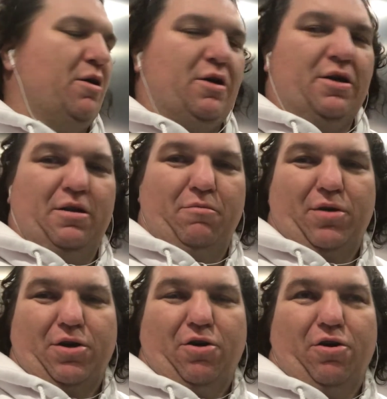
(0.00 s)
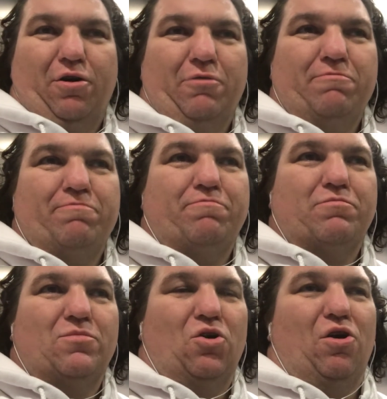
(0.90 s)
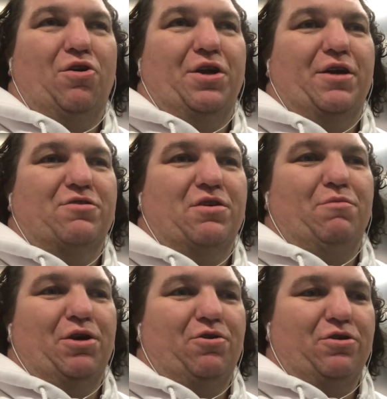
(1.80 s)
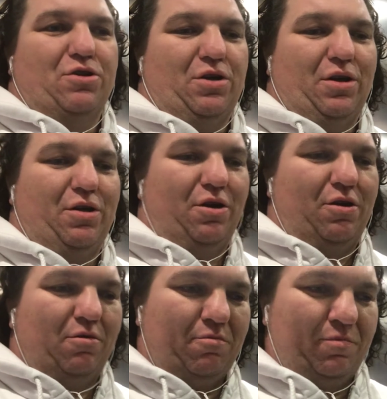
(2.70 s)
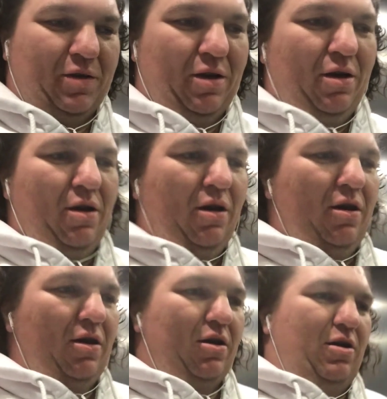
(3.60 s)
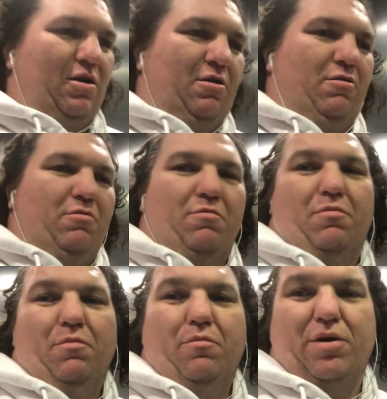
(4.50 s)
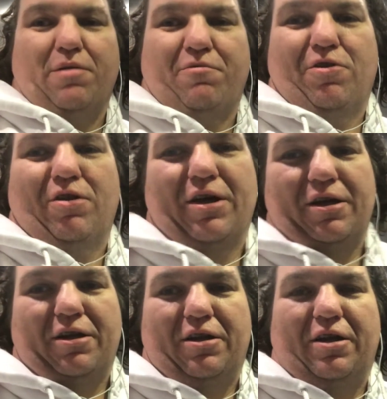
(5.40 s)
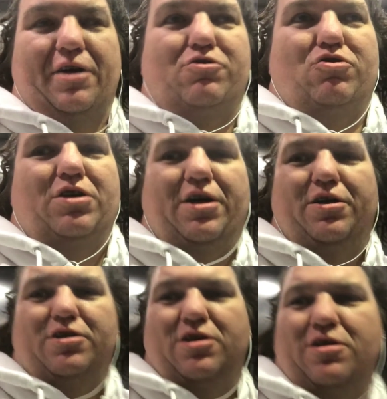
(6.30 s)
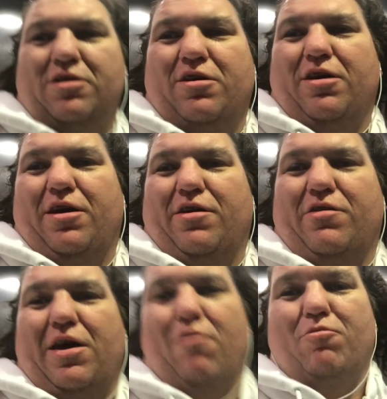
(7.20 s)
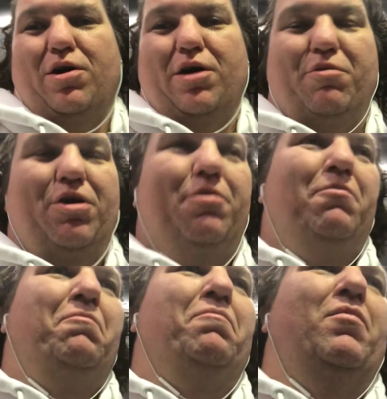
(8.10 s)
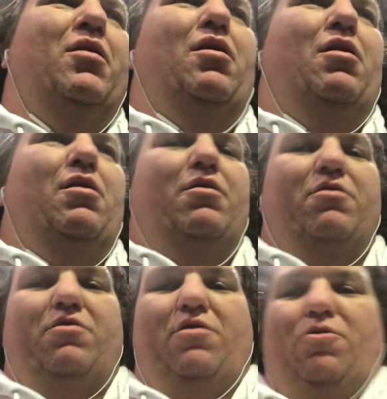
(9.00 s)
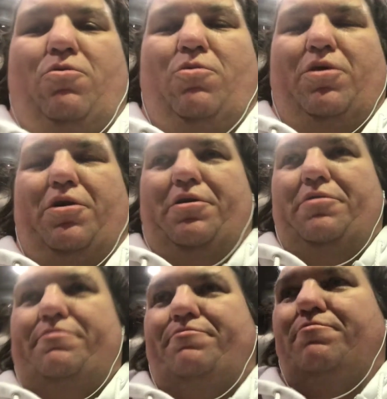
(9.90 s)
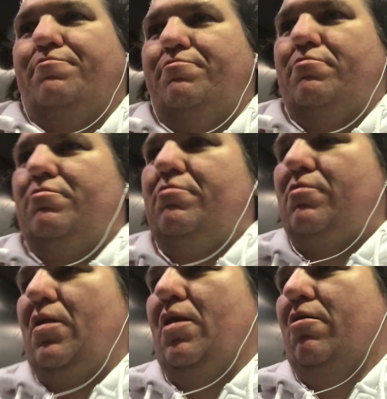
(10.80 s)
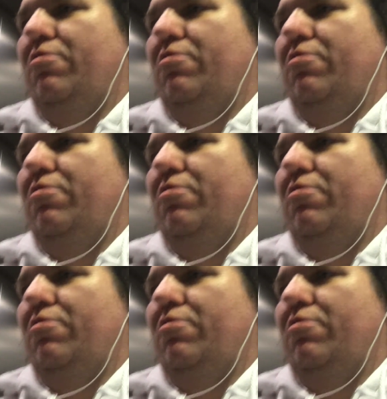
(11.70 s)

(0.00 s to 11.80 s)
hidden in my car, or on the outside of my car, so I can get in. Uh, but I'm feeling like I need to exercise. Yeah, there's a camera behind me. So, uh,